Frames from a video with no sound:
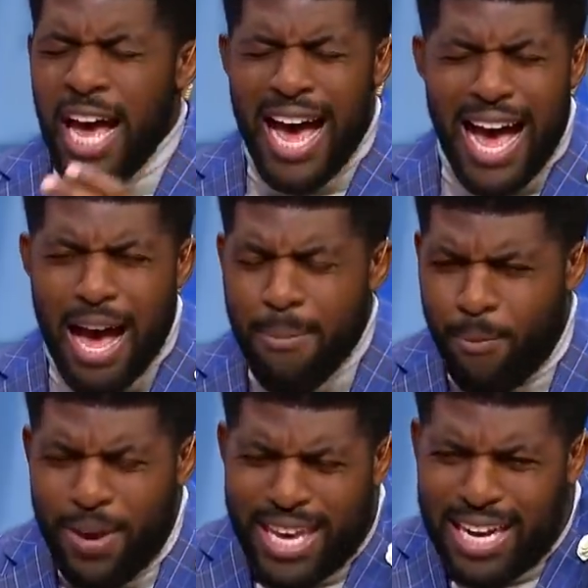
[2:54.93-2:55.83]
um,
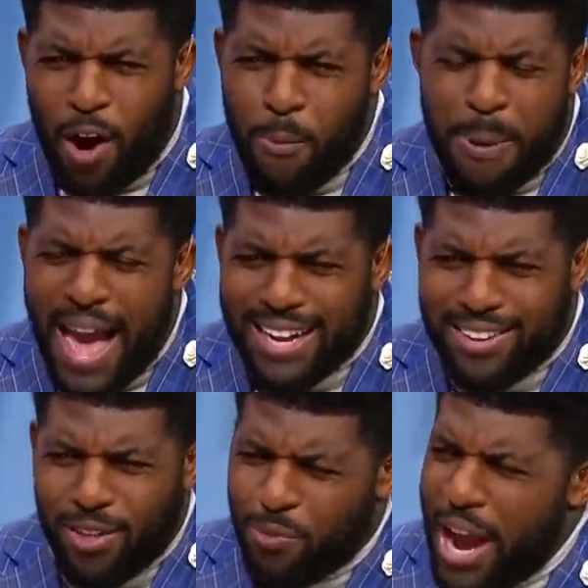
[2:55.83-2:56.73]
we can go back
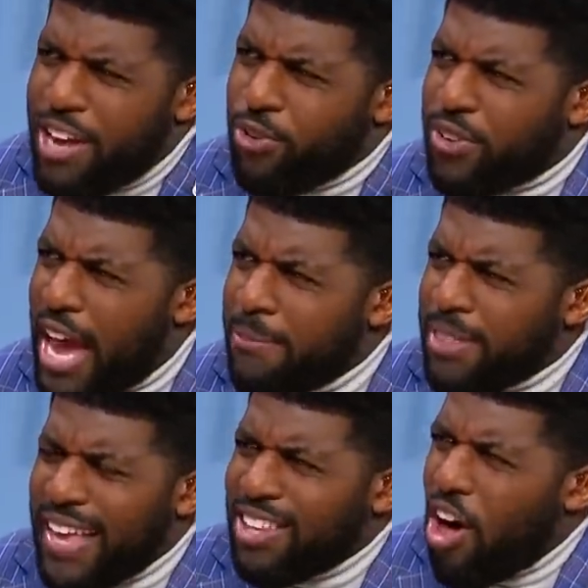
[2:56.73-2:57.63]
to the Raiders game
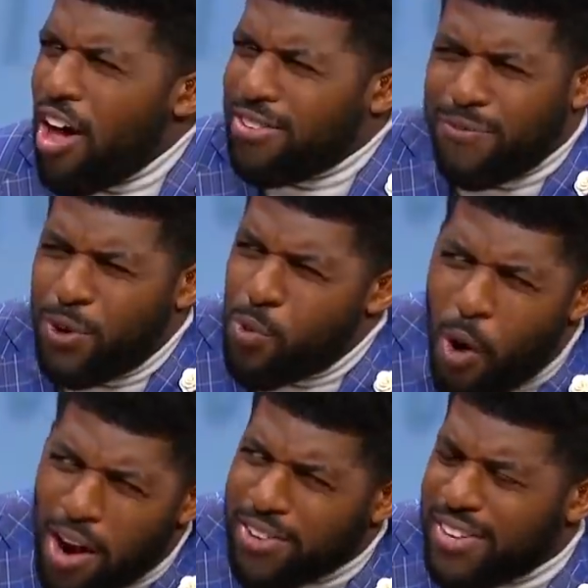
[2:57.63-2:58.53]
that they lost if you
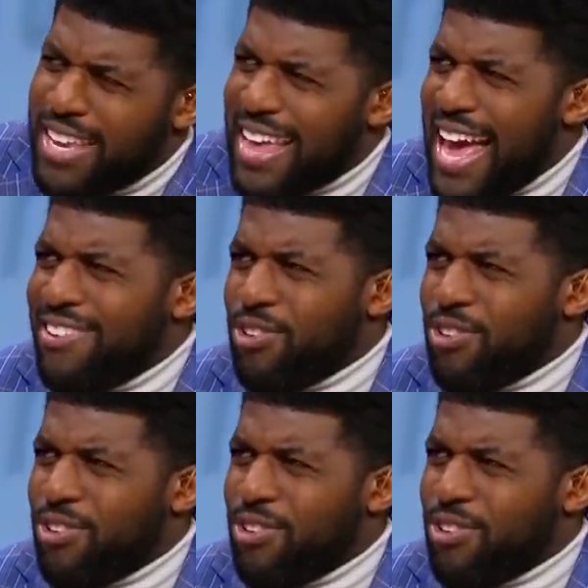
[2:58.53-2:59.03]
want to say that.